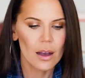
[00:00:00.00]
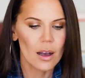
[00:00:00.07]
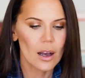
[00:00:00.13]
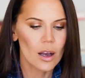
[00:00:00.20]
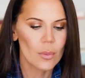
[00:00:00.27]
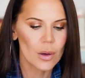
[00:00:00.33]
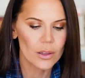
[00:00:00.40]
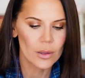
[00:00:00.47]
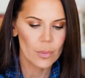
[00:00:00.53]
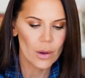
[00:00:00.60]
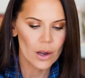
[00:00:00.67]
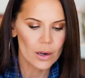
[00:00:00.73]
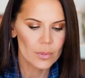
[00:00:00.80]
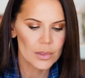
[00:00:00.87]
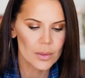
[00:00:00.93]
Um, on the
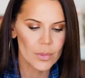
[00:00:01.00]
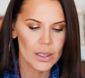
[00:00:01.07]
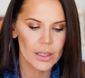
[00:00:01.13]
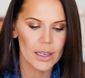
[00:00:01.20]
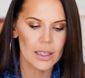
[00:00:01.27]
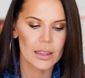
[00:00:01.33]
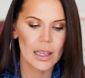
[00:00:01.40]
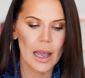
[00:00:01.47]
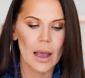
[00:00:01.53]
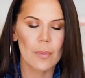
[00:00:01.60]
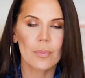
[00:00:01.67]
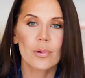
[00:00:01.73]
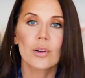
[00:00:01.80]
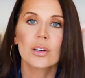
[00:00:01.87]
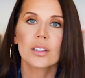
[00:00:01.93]
bottom, something like
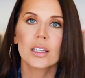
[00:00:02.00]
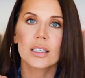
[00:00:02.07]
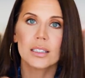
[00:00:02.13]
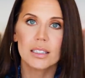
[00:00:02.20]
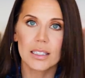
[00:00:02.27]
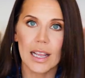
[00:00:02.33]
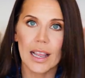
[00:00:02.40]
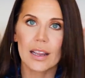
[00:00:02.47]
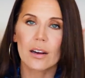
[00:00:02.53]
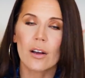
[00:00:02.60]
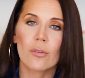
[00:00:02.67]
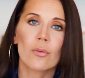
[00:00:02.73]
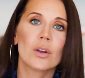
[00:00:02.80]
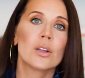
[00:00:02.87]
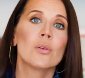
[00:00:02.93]
that. Put the date
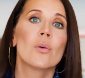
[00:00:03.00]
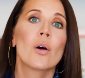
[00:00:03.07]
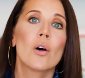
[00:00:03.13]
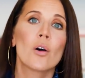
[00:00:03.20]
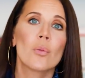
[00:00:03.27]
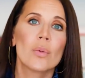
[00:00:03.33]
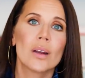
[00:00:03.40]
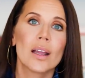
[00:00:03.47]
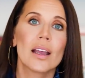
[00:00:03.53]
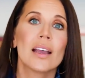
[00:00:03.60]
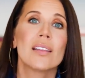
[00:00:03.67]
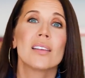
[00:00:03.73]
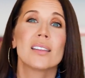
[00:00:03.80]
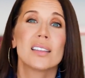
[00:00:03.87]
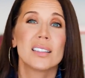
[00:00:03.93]
of when you open it
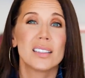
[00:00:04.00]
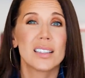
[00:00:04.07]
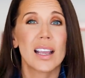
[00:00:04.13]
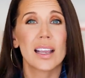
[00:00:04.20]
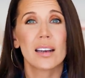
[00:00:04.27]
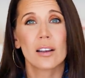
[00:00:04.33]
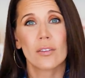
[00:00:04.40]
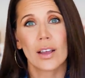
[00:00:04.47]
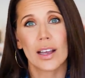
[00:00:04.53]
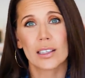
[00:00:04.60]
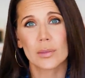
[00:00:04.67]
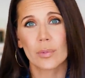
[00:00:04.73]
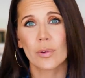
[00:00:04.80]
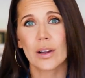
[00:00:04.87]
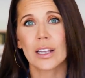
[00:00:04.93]
and then the date of
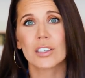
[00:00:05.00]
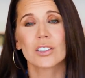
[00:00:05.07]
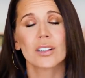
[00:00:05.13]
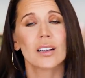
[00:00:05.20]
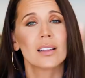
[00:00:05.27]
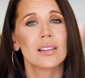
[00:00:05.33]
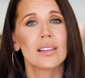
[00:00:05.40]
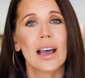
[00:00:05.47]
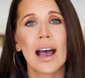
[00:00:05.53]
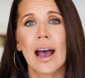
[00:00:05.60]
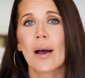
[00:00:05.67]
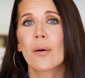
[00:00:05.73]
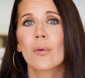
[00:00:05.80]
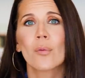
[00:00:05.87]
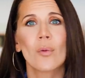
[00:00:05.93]
expiration. And
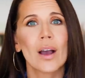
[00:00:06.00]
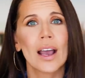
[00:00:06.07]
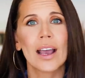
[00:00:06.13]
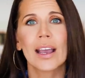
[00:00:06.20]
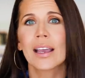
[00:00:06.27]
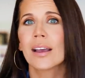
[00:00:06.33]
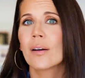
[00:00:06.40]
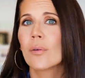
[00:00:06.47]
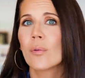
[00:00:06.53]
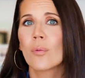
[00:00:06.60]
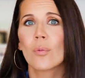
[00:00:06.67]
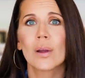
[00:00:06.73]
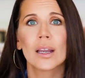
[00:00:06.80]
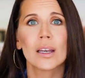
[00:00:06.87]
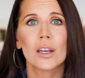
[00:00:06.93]
that way
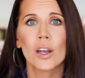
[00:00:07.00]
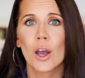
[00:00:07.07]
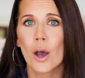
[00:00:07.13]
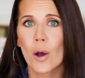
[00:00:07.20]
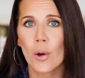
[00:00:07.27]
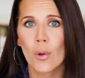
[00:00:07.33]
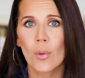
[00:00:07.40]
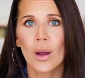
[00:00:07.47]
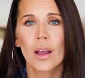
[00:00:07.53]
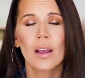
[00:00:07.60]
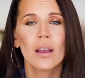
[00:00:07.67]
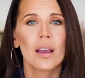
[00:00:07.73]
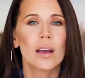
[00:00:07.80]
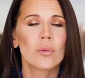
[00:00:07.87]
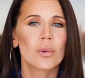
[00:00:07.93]
we know.
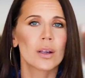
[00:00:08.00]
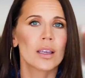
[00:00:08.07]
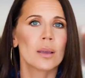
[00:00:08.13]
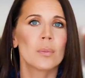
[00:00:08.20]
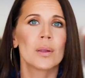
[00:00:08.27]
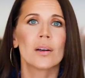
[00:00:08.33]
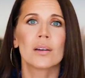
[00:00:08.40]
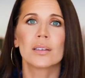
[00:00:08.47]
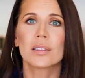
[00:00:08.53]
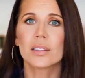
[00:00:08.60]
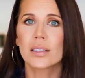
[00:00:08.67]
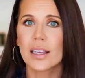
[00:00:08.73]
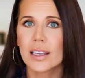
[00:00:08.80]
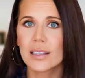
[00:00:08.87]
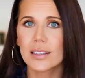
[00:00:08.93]
And we're keeping our
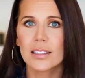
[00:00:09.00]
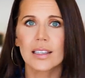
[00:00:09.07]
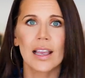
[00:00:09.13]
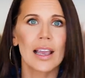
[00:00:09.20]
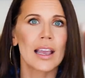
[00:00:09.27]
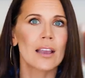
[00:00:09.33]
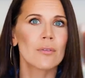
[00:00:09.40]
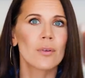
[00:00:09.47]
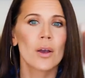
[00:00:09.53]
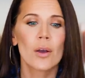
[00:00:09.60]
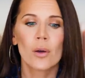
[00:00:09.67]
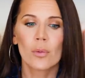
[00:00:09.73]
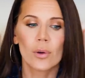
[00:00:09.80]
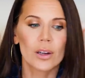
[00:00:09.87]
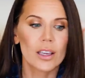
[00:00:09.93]
skin safe.
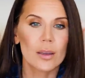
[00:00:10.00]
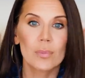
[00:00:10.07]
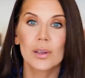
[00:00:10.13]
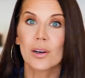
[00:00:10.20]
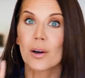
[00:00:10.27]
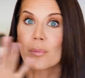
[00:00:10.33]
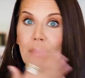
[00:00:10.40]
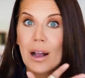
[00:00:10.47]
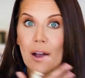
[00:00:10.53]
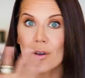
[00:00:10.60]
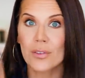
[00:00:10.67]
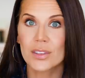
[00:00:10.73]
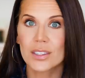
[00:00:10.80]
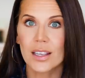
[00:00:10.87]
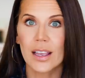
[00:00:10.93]
We're keeping our
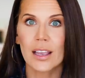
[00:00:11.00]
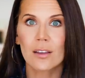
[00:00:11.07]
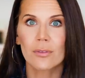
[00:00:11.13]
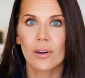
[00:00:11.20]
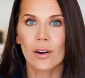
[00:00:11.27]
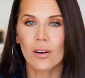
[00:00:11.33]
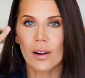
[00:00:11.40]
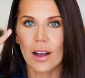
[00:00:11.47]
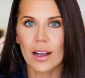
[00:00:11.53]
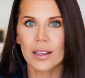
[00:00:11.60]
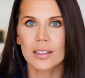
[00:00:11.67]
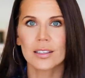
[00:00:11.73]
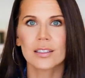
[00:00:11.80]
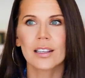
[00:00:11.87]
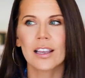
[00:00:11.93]
mouth safe, our
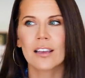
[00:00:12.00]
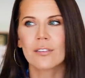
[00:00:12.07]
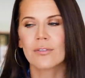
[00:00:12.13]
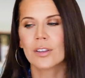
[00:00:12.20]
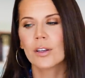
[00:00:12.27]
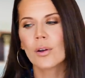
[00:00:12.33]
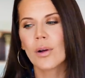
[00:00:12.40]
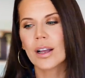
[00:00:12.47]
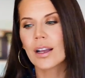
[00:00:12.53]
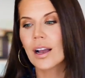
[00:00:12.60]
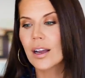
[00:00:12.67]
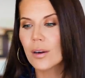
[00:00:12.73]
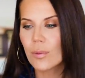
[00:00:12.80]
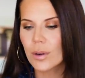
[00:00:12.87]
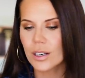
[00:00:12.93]
eyes safe. You know, I
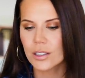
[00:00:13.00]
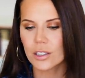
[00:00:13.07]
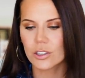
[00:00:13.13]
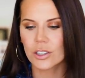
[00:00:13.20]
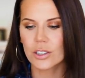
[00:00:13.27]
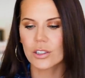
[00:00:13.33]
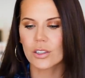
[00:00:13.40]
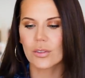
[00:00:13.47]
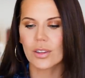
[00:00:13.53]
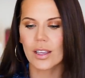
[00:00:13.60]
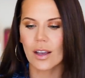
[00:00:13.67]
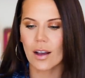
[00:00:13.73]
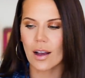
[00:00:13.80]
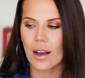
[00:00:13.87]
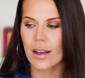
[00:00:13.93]
kind of wanted to just do
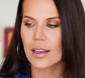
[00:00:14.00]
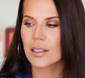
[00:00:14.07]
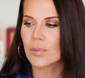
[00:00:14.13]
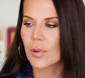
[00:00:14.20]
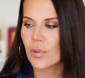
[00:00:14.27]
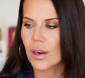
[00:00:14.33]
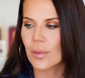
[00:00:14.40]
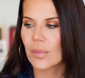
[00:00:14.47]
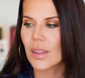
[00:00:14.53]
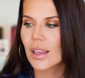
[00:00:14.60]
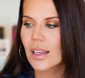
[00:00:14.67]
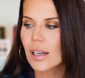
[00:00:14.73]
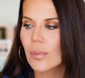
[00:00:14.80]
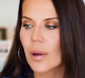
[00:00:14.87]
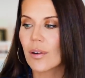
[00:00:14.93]
the eyes but when I'm
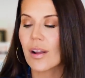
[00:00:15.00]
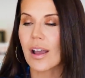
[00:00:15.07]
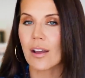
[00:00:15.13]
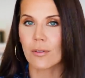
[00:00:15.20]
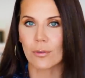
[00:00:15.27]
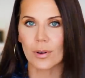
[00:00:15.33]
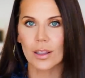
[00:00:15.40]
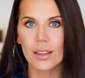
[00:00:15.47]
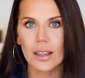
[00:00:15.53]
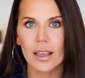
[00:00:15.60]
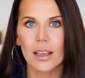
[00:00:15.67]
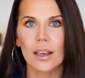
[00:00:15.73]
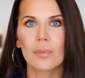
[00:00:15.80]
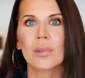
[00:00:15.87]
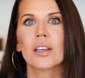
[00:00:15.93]
thinking about
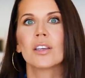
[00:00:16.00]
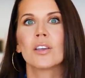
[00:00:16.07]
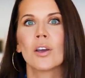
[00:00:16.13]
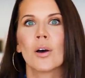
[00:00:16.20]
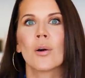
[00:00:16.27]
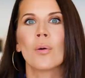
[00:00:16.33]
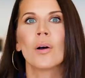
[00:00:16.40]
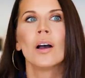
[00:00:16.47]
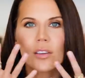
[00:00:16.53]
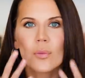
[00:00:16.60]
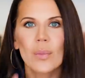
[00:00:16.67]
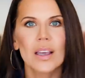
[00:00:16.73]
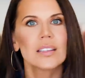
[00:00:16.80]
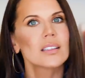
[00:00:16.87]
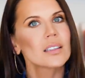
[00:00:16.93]
everything, I'm like, yo, you
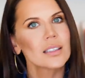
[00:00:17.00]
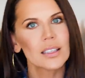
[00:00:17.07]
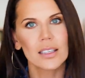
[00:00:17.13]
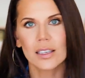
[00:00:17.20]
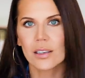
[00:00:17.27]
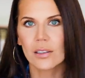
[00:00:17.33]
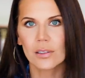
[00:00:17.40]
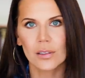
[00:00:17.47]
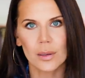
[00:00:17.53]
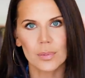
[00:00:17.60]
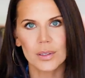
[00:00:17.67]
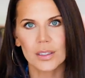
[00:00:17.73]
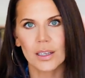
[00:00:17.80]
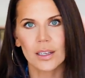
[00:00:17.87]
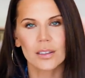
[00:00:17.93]
basically eat your
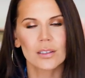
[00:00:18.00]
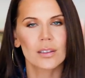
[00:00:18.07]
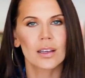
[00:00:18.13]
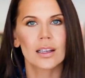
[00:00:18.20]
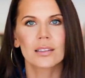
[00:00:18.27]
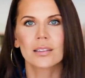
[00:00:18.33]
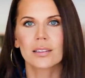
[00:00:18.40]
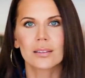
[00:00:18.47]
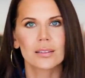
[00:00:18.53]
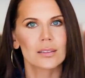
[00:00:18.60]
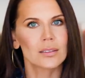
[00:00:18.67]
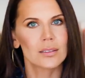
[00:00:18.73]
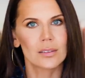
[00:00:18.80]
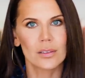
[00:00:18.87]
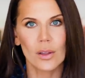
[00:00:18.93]
lipstick. So that's
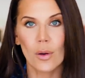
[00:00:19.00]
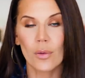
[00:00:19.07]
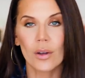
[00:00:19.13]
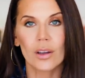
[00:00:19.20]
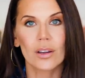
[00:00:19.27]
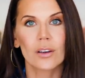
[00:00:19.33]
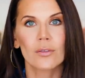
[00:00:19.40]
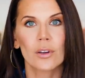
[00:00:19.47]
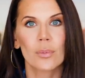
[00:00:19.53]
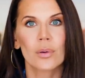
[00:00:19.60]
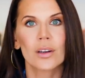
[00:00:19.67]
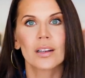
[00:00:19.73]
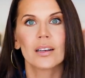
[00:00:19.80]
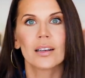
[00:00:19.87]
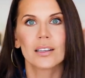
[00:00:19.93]
no good if you're
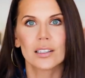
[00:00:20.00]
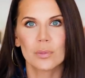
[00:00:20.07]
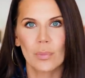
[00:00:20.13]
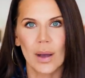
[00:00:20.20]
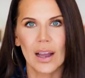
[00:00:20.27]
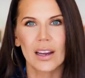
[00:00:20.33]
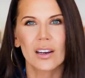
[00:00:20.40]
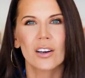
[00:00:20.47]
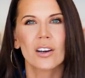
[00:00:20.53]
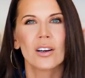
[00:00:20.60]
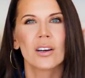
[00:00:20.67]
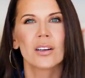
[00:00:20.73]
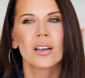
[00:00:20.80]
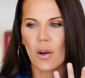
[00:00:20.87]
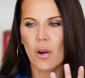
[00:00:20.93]
putting
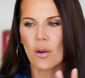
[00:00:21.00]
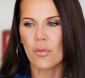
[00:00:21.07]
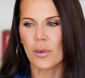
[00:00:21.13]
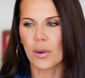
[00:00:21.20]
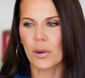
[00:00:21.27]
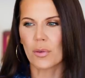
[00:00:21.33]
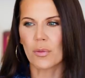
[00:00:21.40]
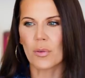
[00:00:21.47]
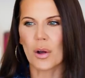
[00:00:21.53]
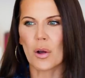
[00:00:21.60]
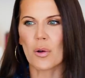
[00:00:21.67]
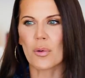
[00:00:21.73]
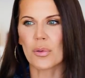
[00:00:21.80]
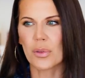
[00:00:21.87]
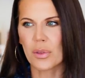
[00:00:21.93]
expired,
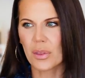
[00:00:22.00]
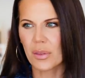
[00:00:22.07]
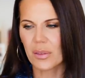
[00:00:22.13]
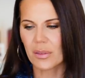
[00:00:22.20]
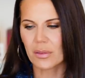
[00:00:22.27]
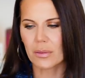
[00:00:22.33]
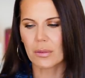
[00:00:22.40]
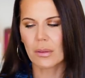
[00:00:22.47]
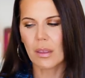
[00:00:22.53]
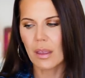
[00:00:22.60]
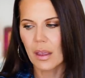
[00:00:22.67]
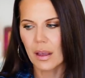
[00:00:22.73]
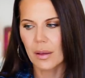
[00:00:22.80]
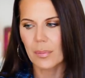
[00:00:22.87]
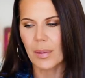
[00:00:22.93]
overgrowth,
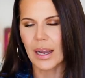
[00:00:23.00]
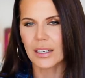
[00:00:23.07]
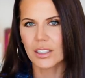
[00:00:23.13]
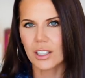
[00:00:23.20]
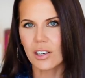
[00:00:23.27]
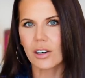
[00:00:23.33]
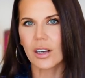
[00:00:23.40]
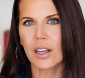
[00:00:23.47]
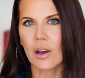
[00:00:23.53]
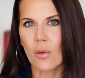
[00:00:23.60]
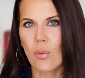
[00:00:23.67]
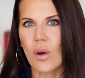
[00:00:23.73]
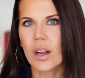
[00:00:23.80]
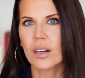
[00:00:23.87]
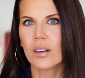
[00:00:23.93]
the bacteria,
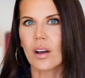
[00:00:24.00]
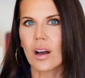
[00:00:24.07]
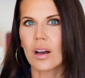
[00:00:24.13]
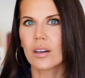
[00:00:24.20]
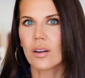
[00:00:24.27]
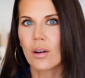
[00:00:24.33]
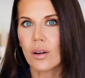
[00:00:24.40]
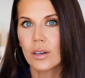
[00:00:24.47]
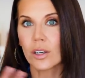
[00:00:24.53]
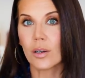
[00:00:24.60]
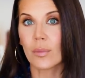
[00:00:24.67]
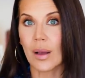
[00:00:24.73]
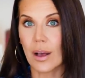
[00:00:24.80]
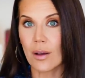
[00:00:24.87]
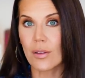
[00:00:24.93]
whatnot on
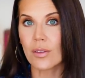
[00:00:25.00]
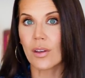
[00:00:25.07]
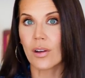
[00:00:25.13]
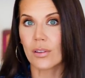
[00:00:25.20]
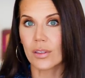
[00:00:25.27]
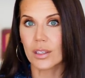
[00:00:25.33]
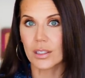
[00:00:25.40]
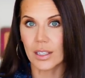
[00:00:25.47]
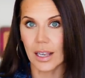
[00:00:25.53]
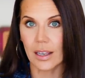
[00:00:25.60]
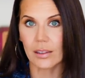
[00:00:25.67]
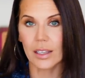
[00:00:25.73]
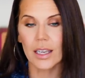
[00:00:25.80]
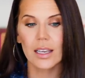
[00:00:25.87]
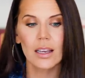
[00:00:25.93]
your mouth on the
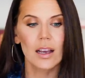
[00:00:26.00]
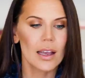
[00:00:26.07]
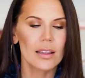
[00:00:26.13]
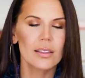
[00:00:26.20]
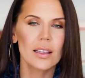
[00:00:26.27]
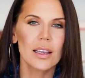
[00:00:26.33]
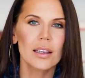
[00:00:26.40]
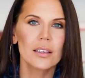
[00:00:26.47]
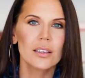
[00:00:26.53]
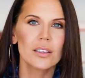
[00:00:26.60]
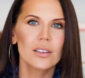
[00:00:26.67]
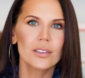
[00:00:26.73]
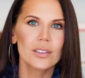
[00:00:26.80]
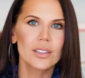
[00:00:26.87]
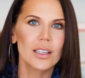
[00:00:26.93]
daily. And then
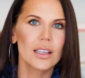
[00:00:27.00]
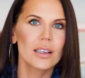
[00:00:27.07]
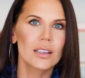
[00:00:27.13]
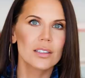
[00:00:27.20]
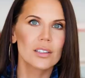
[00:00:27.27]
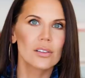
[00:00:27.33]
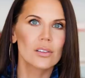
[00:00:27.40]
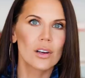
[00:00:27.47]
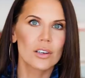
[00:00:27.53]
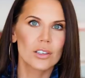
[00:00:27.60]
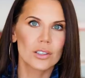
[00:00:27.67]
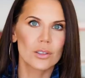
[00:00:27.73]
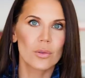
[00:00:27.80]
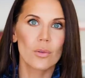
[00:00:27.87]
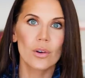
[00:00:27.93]
your skin is your
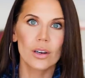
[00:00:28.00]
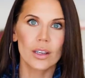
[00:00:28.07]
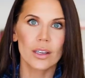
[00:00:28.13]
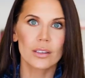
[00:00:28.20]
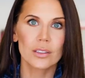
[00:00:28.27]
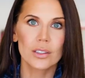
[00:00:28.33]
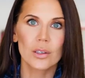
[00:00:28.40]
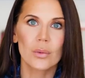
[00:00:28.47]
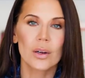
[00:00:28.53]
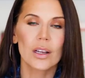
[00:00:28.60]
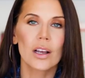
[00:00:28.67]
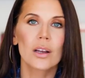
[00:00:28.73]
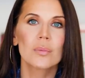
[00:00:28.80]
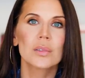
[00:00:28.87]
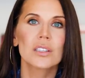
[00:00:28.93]
largest organ. So when it
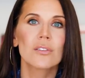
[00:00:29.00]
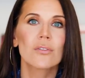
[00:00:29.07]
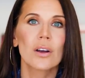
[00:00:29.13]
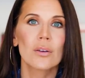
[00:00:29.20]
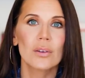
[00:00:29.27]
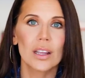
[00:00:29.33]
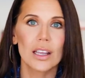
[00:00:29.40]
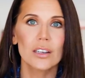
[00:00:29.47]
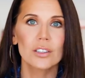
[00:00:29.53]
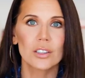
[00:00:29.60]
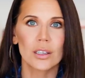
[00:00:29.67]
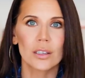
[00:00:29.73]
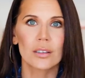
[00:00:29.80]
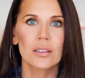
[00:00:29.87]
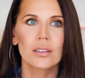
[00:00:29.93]
comes to
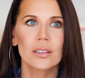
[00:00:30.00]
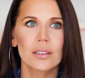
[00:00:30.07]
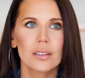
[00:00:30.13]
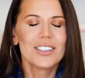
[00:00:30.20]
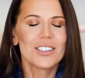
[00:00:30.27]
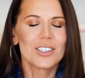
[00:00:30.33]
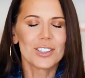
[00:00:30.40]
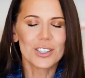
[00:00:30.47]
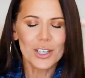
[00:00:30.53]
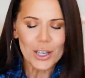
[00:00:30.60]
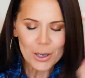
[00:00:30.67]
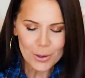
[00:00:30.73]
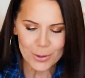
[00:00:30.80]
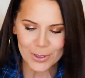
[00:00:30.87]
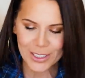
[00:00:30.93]
foundations,
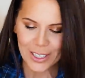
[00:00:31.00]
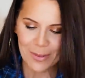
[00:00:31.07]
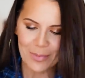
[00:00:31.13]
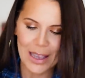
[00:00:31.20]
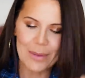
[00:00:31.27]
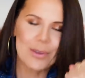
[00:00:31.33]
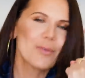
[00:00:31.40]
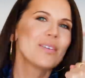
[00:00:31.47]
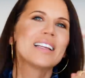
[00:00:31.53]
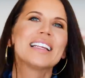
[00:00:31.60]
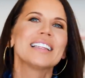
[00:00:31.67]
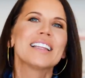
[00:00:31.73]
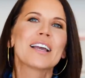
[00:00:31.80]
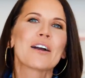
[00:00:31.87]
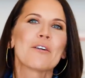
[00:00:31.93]
shoot, maybe we
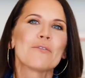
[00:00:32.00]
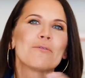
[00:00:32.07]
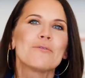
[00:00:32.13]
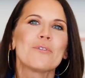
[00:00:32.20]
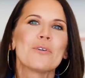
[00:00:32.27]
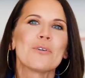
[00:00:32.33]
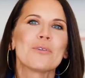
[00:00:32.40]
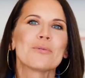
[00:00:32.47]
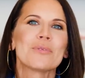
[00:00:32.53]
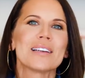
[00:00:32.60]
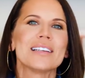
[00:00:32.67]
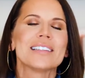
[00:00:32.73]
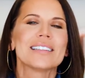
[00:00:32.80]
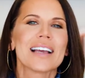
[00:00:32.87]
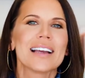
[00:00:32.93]
need like a full
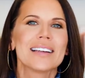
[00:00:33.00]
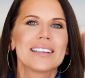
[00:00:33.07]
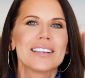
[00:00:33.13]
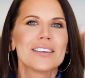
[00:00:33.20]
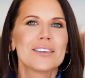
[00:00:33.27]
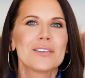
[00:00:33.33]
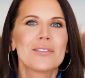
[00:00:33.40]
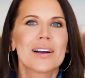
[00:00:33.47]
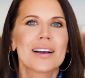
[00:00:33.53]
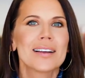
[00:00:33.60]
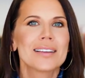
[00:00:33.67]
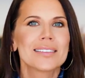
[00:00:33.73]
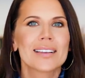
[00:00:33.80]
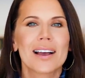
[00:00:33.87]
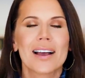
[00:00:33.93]
reset in here, you guys.